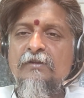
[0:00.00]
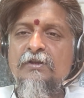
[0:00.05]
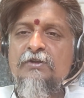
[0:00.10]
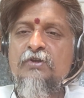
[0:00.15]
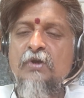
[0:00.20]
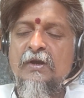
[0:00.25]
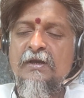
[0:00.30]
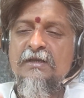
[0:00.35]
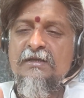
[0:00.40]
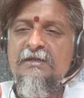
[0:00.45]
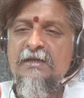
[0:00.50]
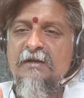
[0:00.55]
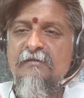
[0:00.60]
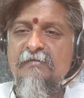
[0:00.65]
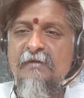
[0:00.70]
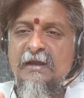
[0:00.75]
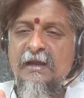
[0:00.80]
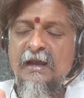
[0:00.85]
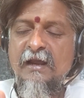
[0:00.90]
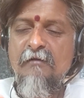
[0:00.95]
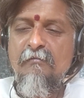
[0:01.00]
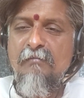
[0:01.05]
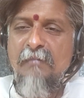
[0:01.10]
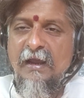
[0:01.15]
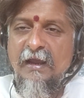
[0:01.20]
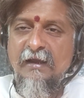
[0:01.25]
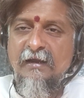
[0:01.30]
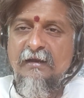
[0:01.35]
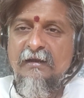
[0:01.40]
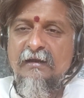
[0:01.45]
the choice that we can
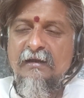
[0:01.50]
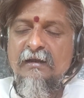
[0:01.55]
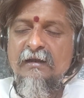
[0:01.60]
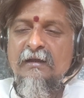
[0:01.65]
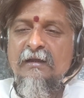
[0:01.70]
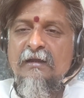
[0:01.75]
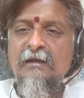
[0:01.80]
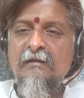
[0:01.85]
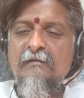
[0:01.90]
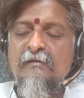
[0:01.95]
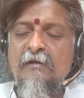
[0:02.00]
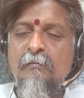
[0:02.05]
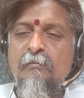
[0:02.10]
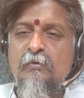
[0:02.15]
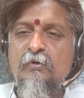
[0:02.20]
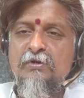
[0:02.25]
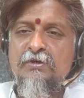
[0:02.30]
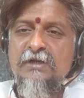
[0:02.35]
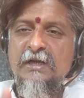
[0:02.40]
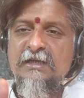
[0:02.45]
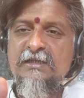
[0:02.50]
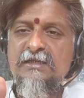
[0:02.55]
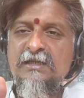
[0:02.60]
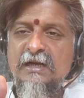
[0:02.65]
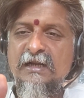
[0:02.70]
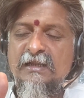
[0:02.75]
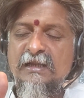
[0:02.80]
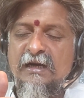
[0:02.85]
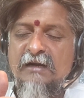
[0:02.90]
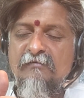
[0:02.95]
make, the
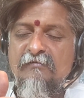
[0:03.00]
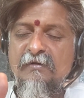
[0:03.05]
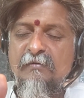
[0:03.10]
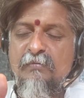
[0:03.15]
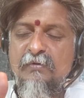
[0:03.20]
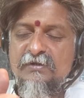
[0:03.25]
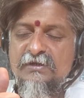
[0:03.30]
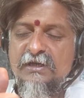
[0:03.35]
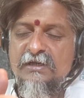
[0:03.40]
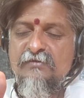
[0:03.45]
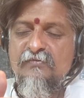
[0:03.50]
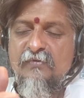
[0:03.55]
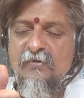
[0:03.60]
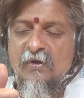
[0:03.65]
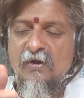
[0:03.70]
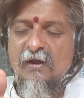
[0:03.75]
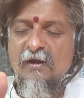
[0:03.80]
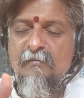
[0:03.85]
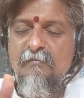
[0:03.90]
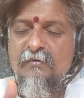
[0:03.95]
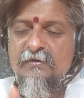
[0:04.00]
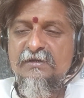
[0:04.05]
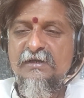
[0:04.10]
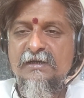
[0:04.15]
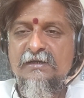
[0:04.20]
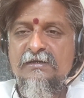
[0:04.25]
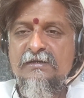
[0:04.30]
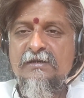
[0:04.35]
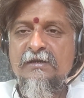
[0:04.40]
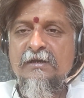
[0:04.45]
Purushastra that we possess, we all
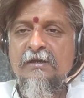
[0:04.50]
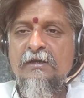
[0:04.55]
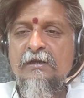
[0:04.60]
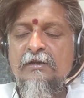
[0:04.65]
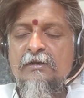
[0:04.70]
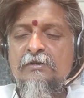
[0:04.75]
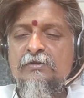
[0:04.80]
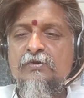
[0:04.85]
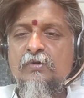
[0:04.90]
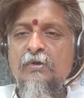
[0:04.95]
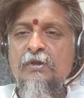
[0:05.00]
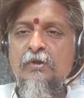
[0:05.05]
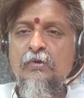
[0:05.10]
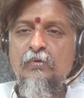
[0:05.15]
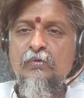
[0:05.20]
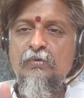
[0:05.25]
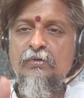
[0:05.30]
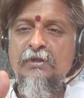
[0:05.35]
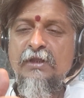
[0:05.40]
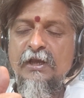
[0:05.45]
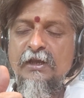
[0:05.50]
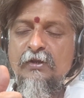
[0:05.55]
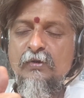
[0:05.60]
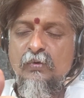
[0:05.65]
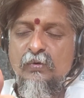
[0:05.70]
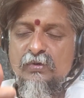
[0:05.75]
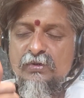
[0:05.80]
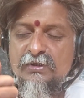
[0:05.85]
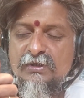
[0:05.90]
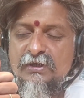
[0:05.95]
possess. So they
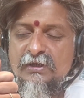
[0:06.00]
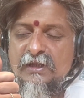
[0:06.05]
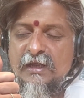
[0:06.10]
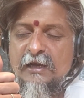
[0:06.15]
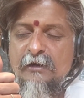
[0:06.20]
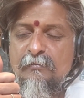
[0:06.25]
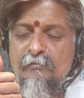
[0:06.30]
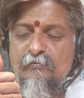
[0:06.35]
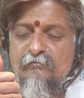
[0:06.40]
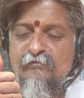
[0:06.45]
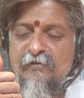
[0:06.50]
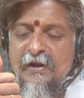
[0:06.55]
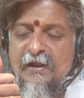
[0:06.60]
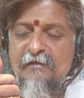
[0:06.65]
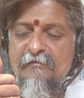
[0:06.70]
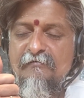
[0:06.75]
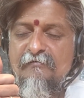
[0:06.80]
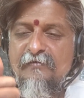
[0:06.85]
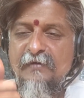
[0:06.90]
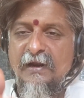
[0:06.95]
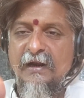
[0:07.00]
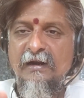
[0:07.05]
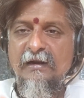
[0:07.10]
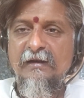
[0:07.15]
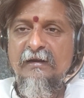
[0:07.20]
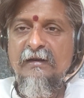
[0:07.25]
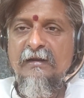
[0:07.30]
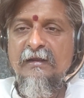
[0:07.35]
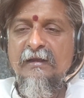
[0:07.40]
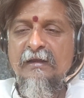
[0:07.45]
used their free
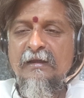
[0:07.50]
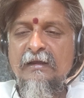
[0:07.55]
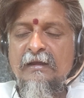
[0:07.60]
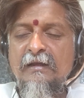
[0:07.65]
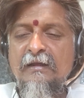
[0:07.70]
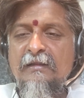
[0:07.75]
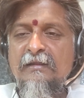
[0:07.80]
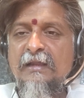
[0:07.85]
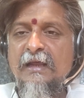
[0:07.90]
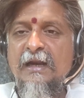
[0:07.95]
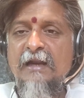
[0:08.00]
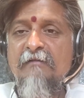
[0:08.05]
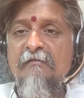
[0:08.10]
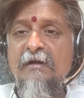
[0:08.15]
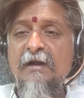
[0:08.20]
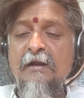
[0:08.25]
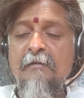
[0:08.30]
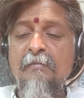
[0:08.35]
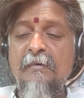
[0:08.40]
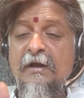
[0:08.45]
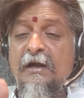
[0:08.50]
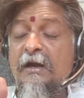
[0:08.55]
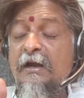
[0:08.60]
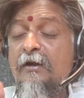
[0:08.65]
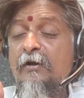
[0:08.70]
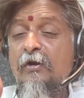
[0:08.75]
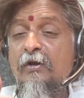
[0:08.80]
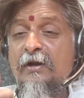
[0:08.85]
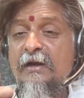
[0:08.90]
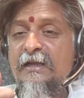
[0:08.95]
will. They never
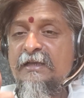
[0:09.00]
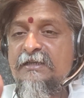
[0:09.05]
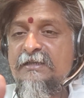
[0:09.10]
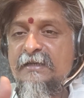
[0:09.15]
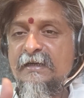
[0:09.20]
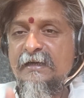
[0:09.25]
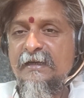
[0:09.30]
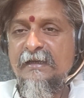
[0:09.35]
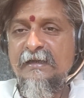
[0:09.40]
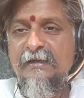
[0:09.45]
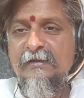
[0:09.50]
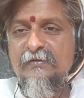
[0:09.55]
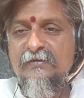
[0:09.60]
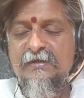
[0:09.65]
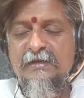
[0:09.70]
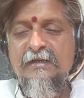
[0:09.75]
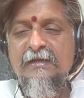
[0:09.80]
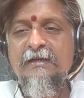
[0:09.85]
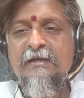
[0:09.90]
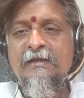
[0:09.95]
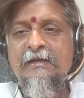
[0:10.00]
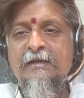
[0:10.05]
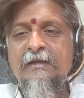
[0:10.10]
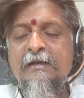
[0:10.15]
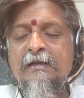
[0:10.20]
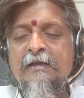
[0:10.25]
depended on destiny, you see.